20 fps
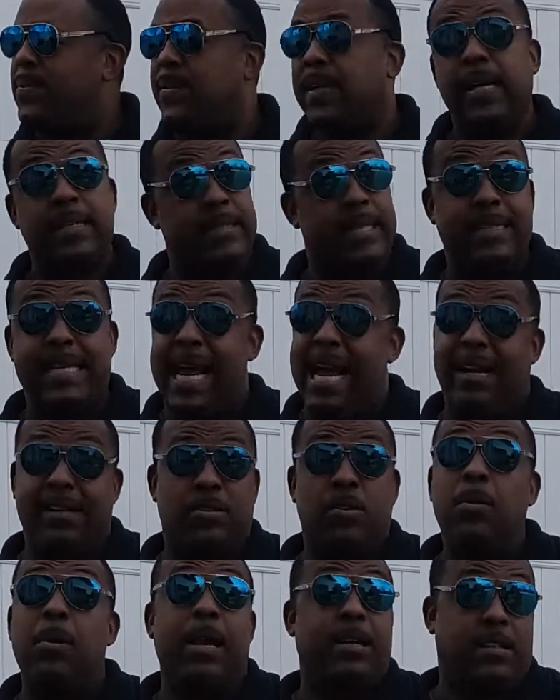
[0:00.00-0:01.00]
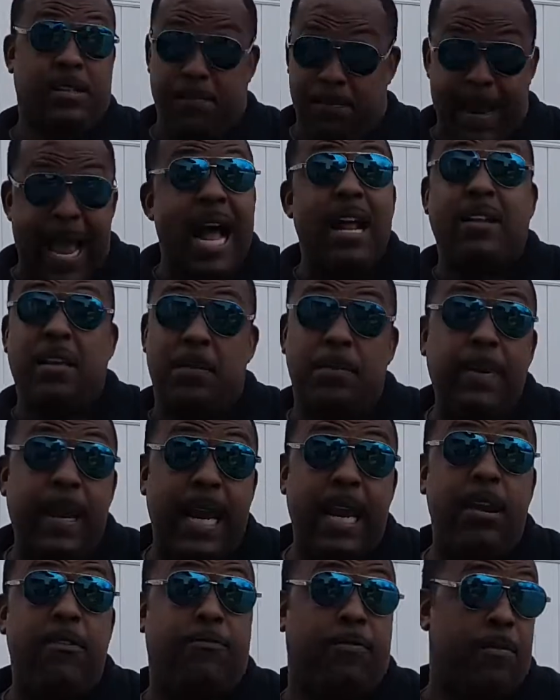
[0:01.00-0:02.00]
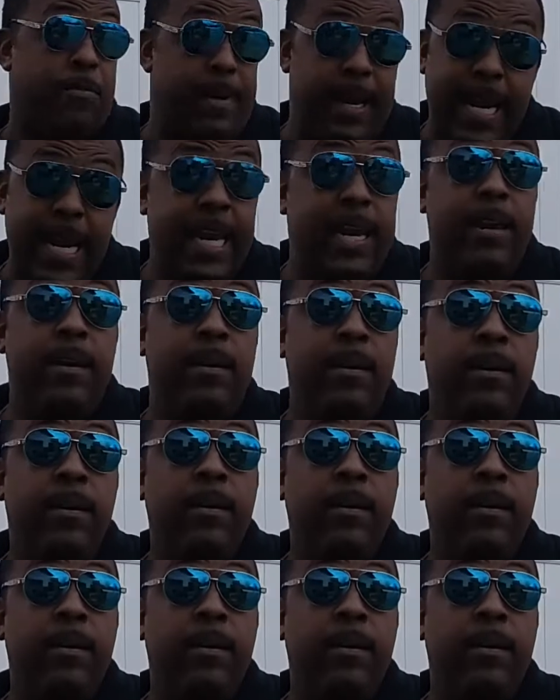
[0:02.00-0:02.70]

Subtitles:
Because this house that's about to be for me.